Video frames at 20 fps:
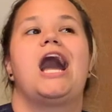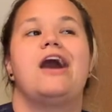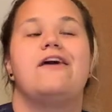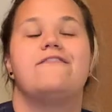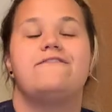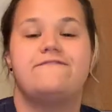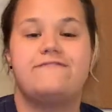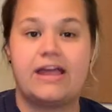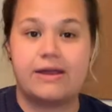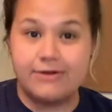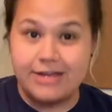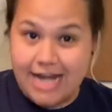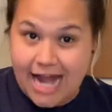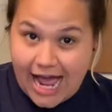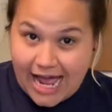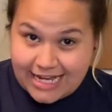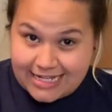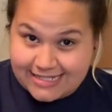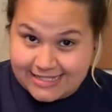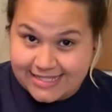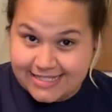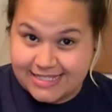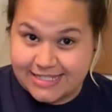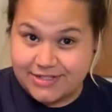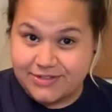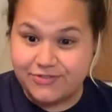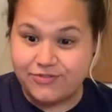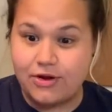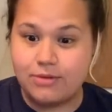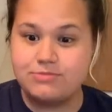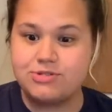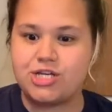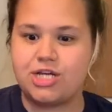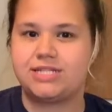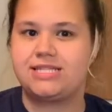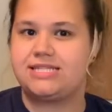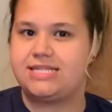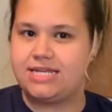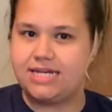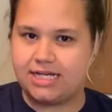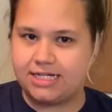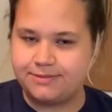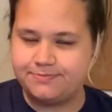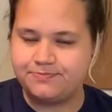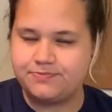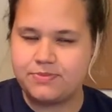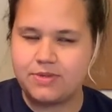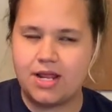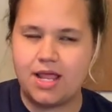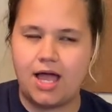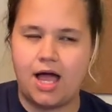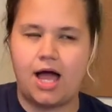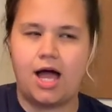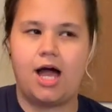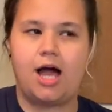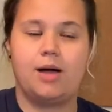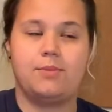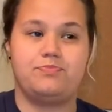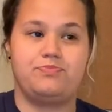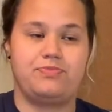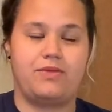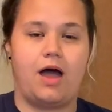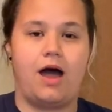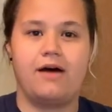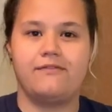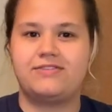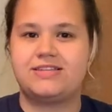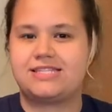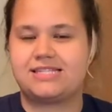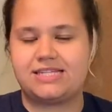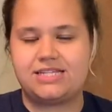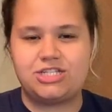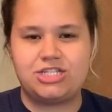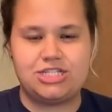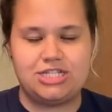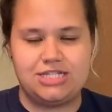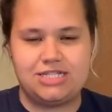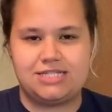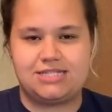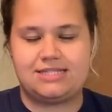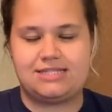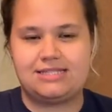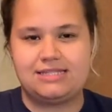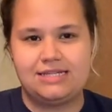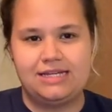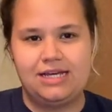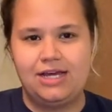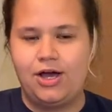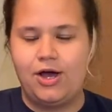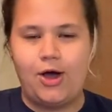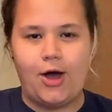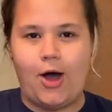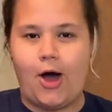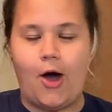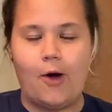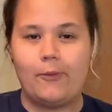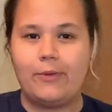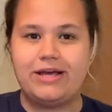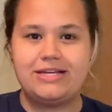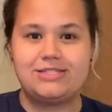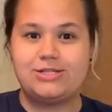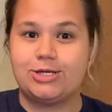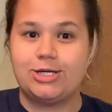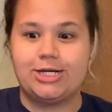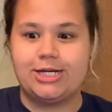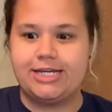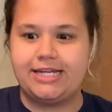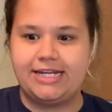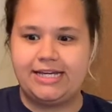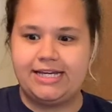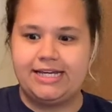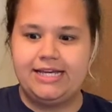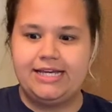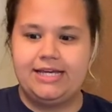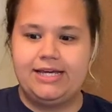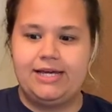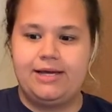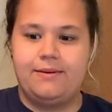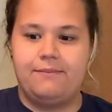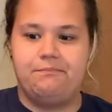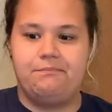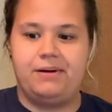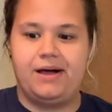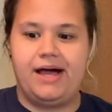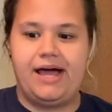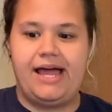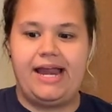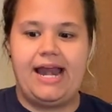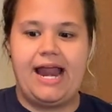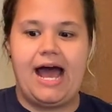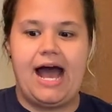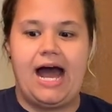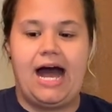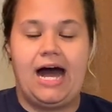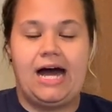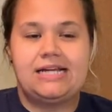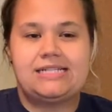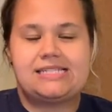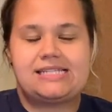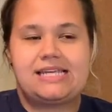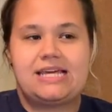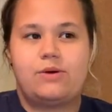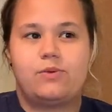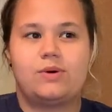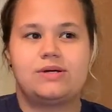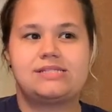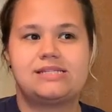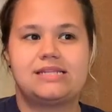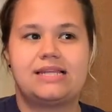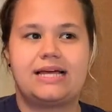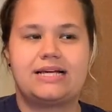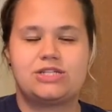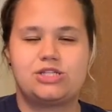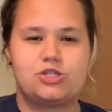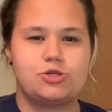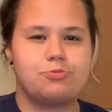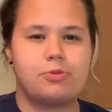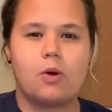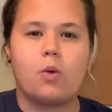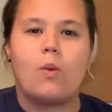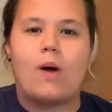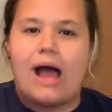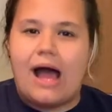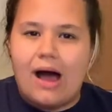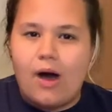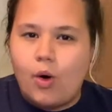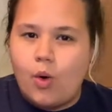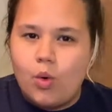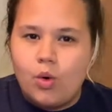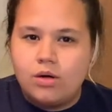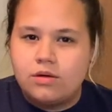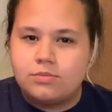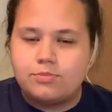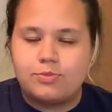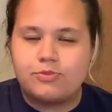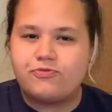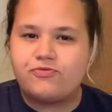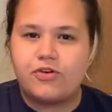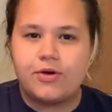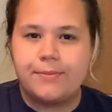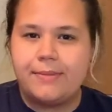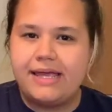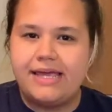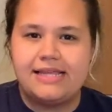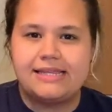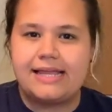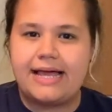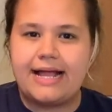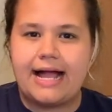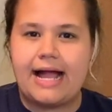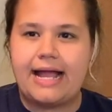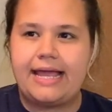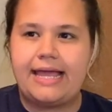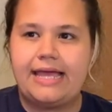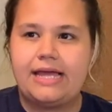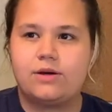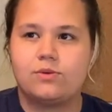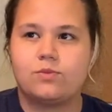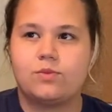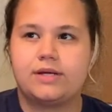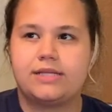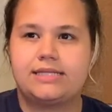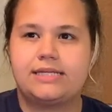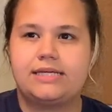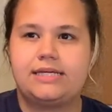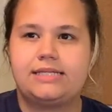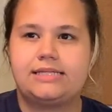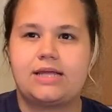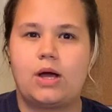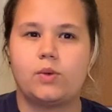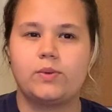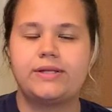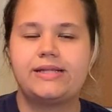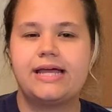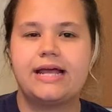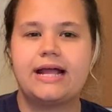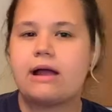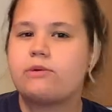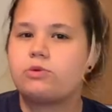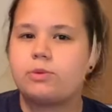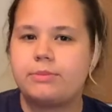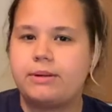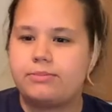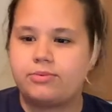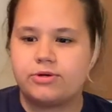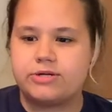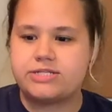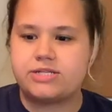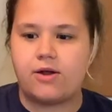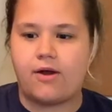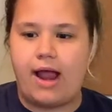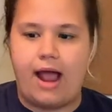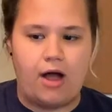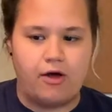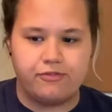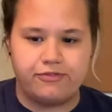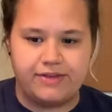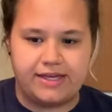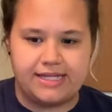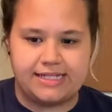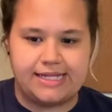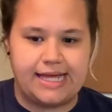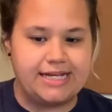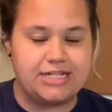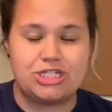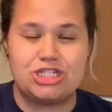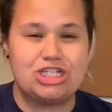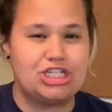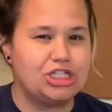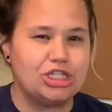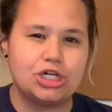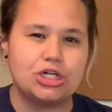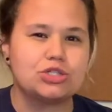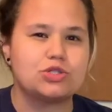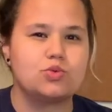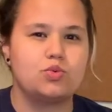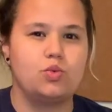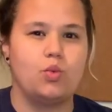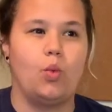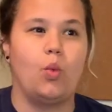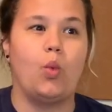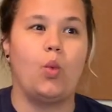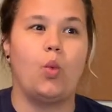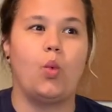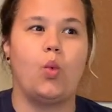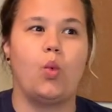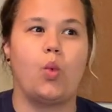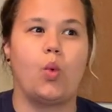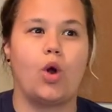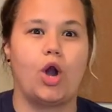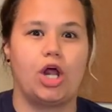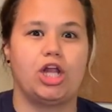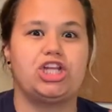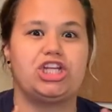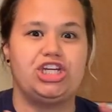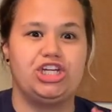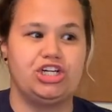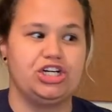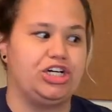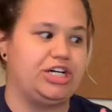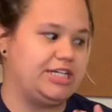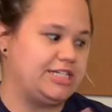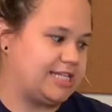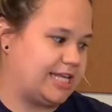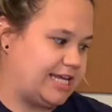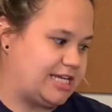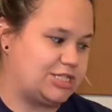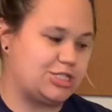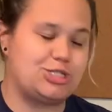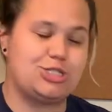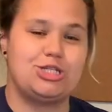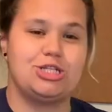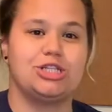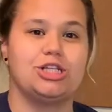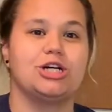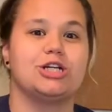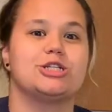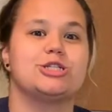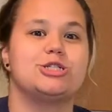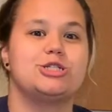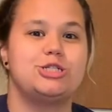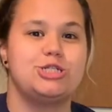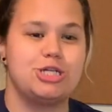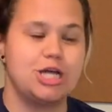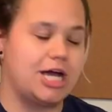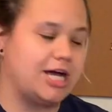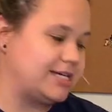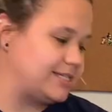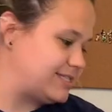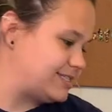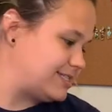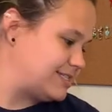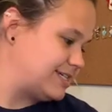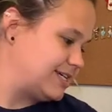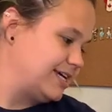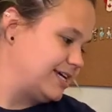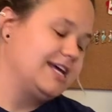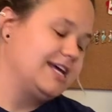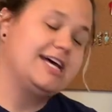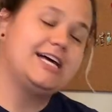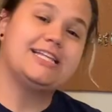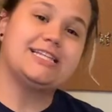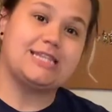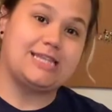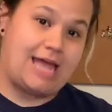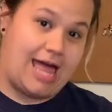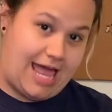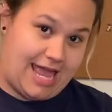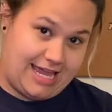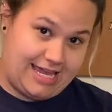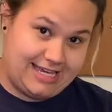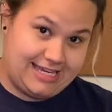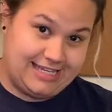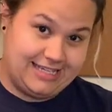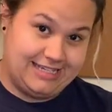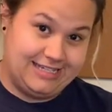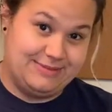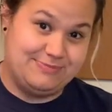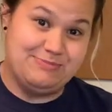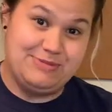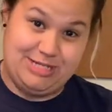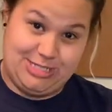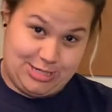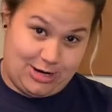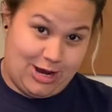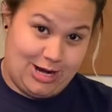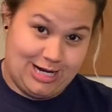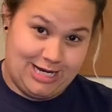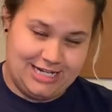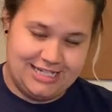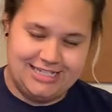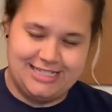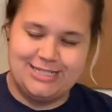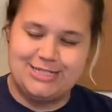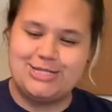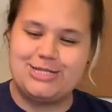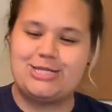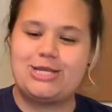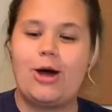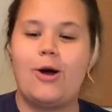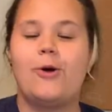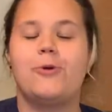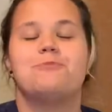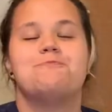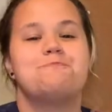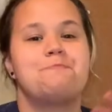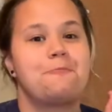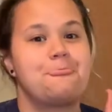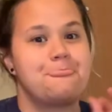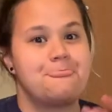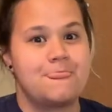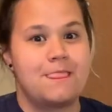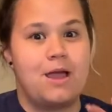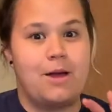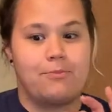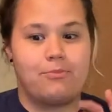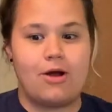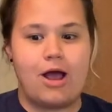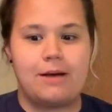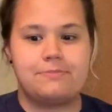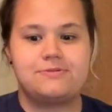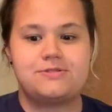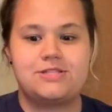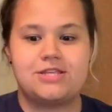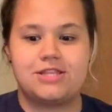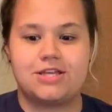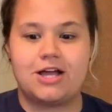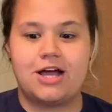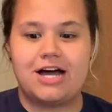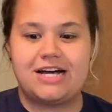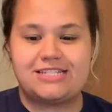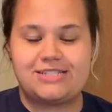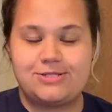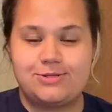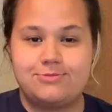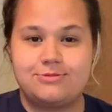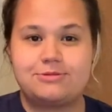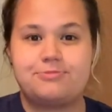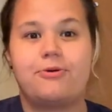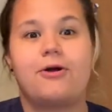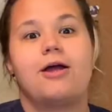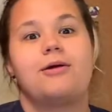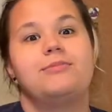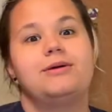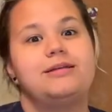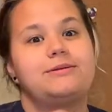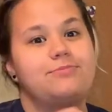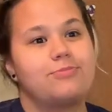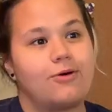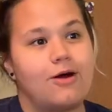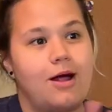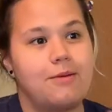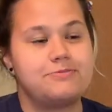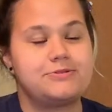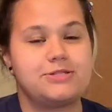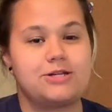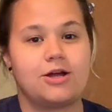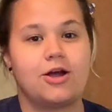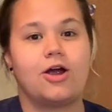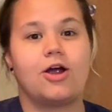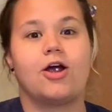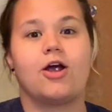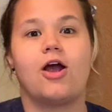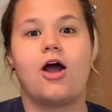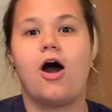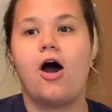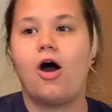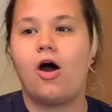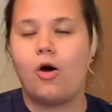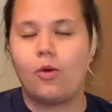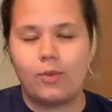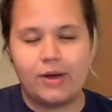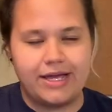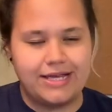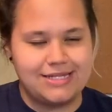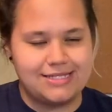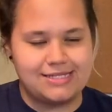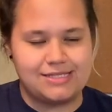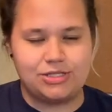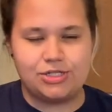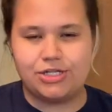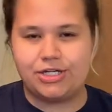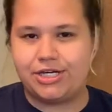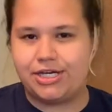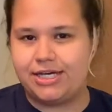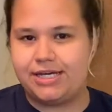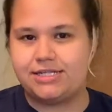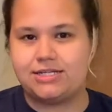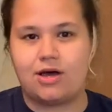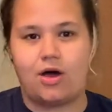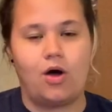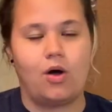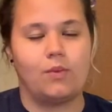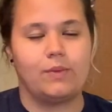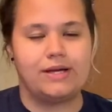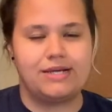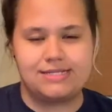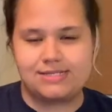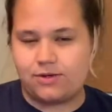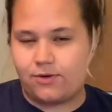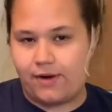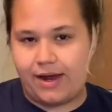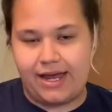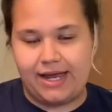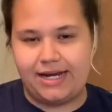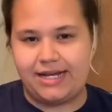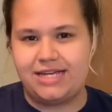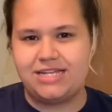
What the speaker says: Very nice from Justina. Obviously she's always good, but honestly it wasn't like super wow for me. Like I can't really, the only thing I remember is her outfit. Like she looked really good. Like she looked just like Madonna. So props to the costume department, props to her, always good, always great.